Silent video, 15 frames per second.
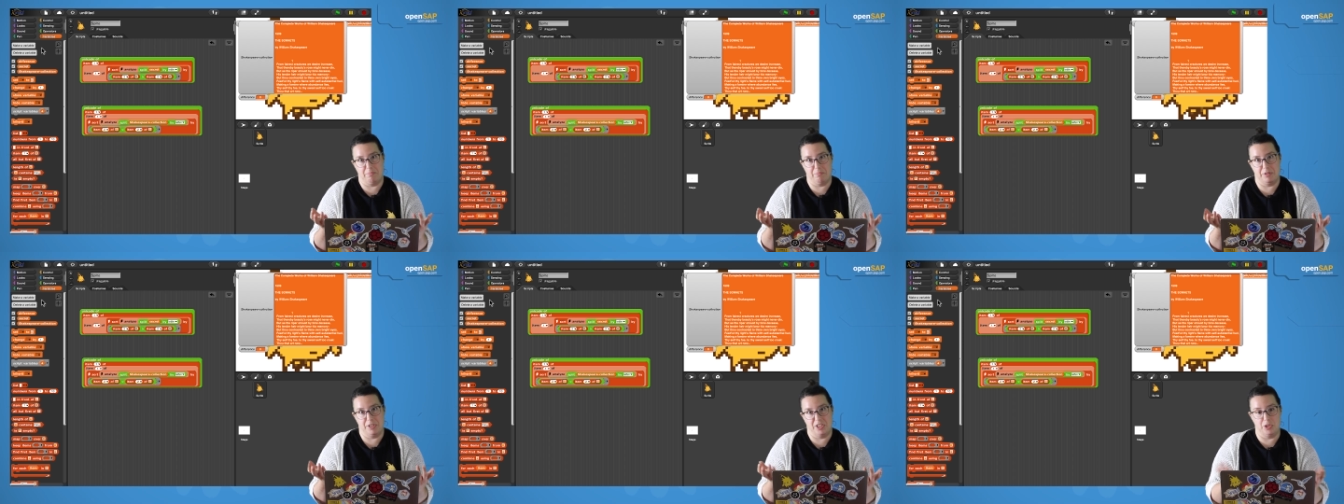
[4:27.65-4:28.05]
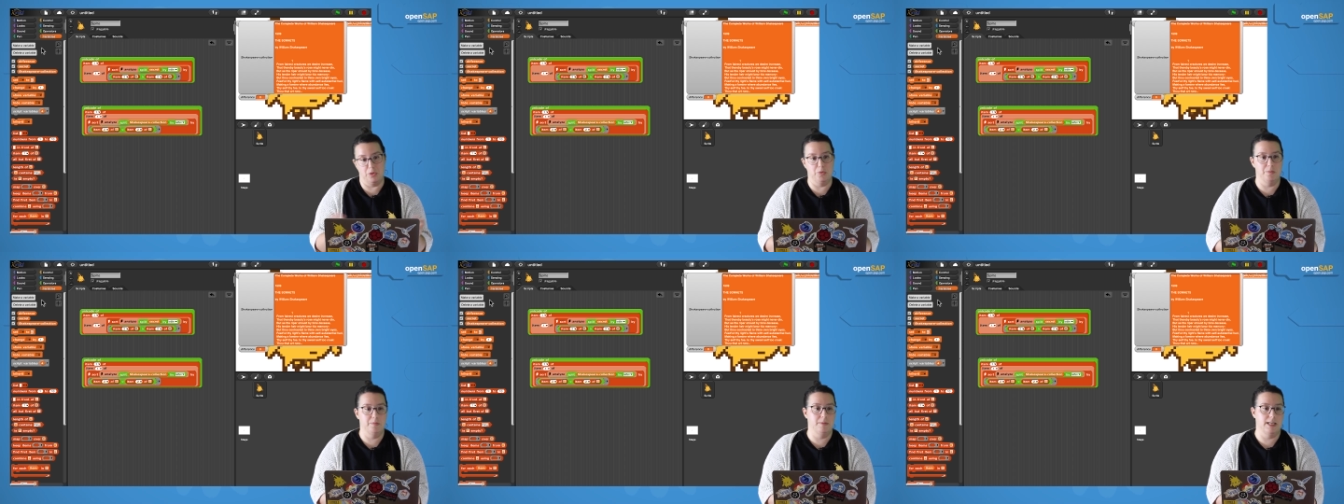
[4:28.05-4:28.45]

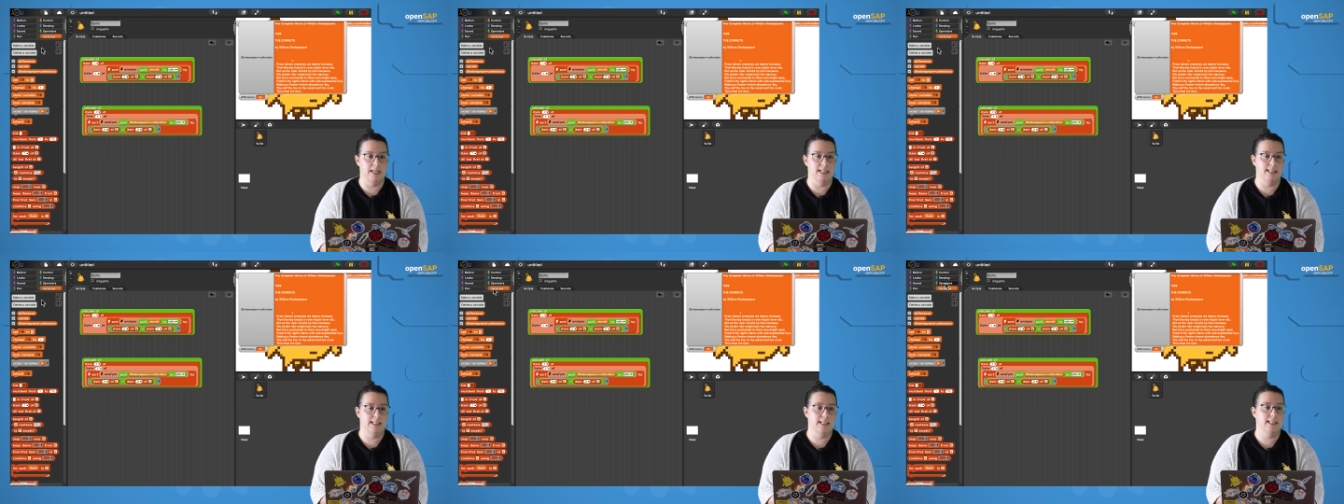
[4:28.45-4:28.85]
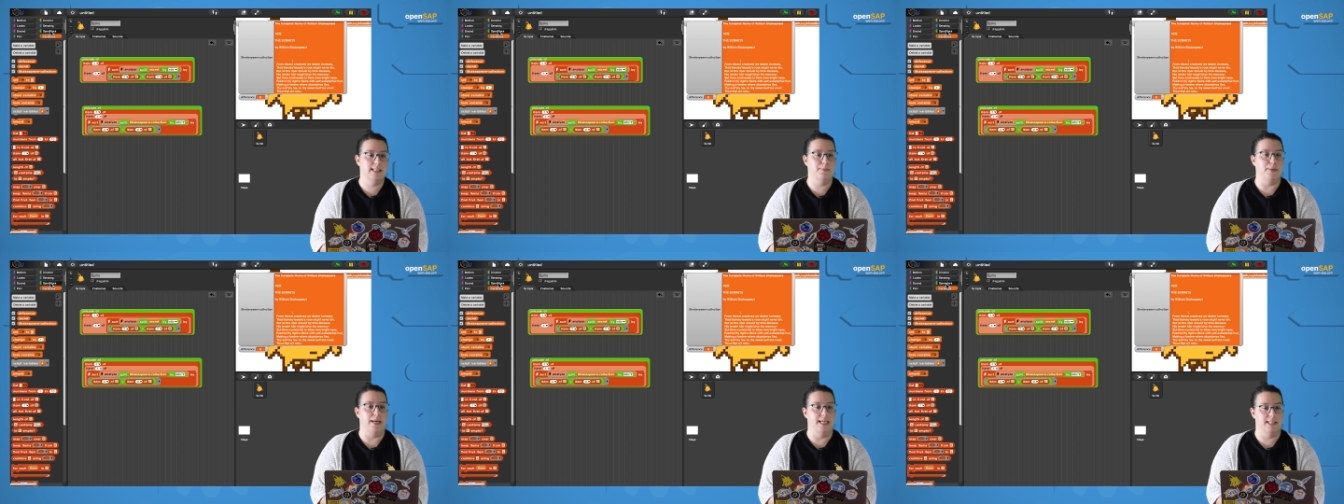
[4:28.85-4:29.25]
presume is
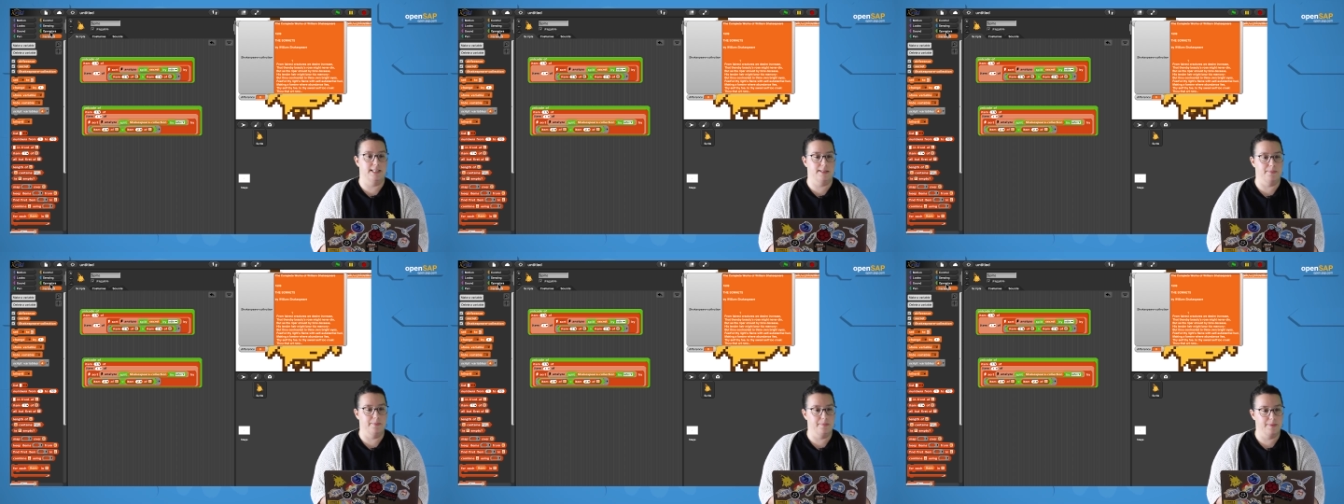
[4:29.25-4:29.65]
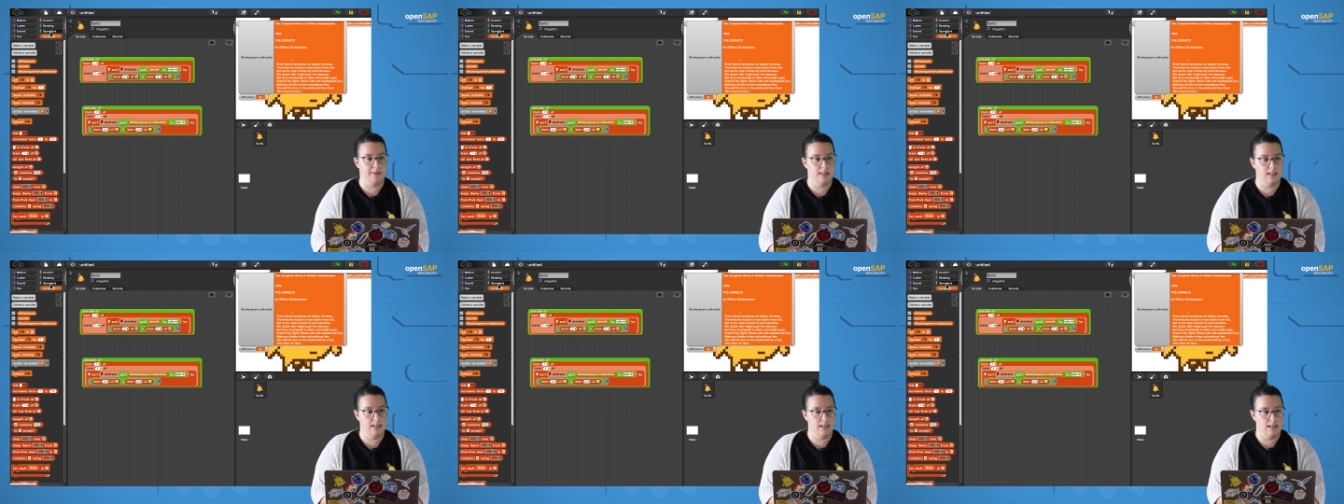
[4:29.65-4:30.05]
space.
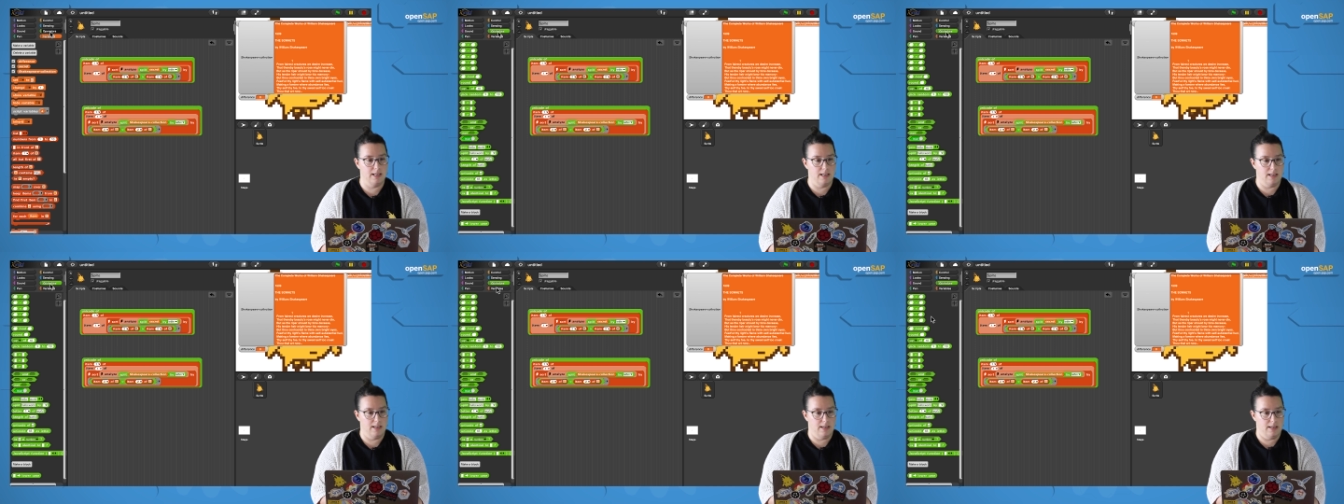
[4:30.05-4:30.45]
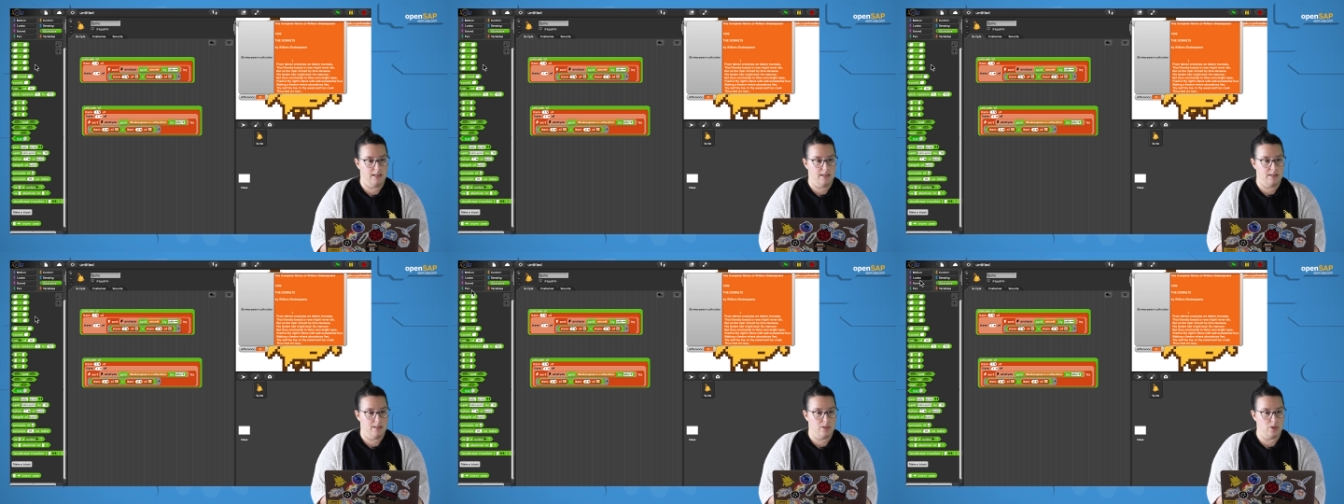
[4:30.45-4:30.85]

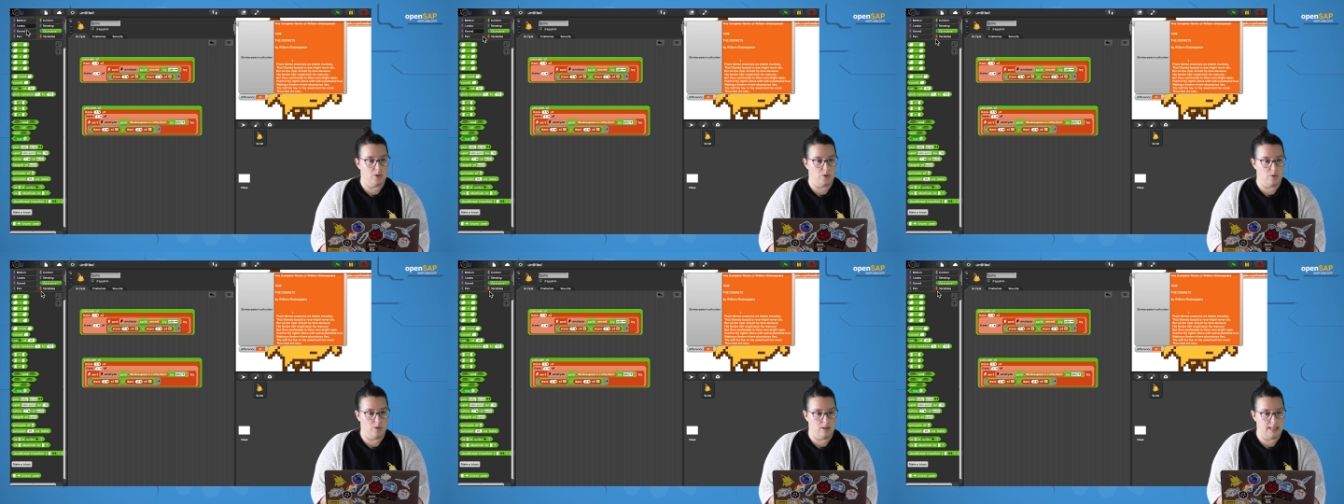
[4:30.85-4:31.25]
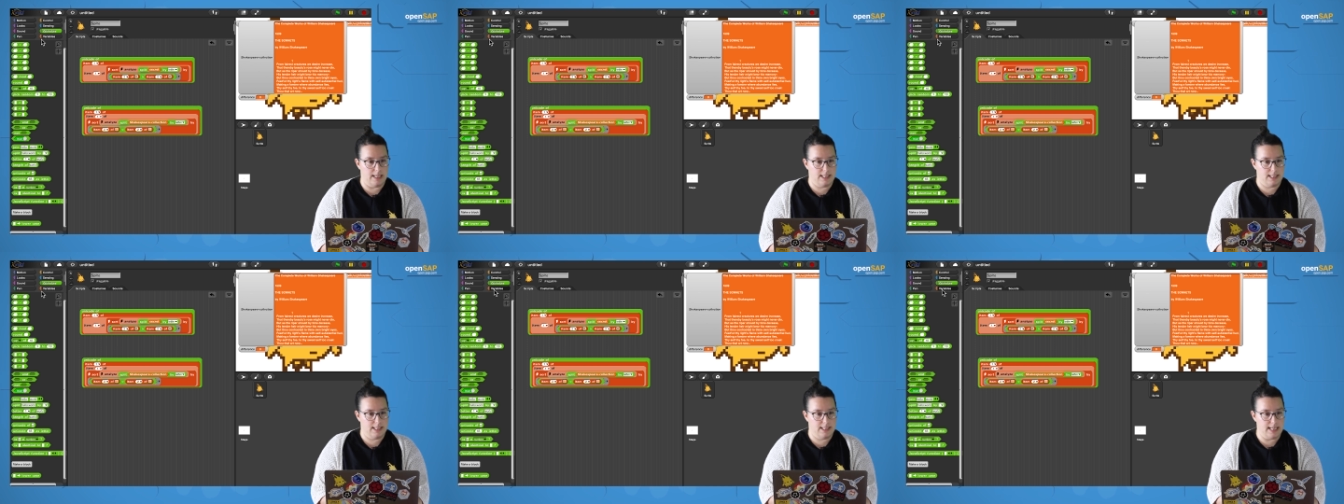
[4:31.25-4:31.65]
So
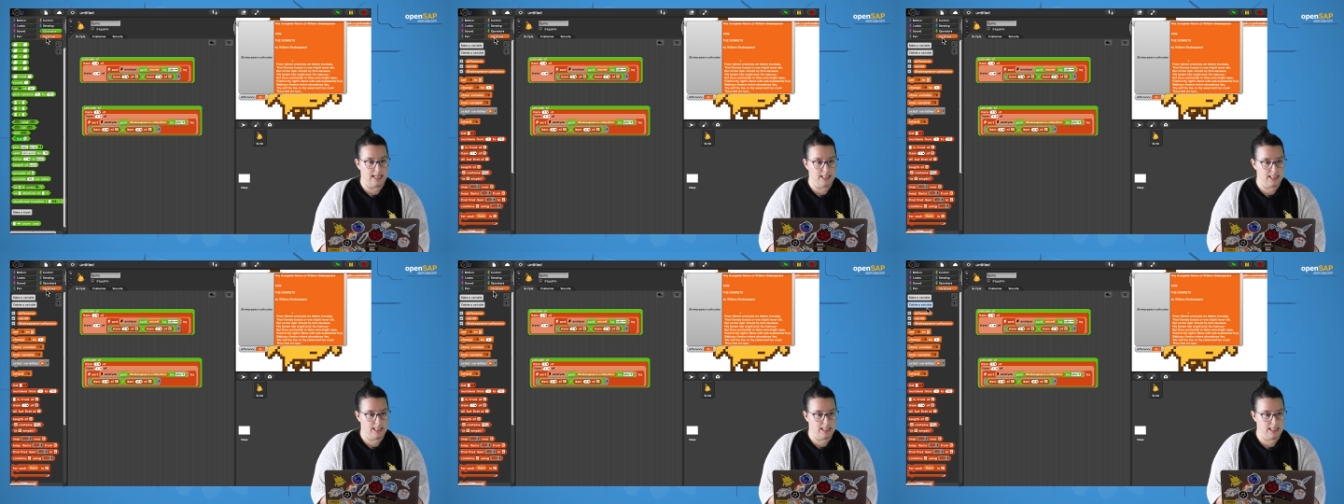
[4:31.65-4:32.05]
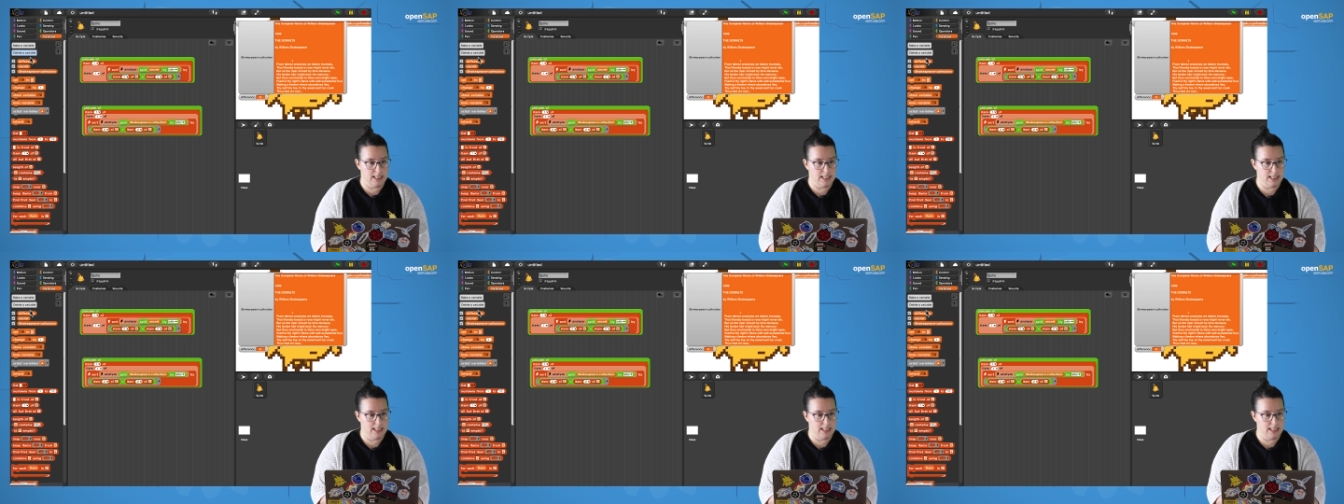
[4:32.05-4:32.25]
let's set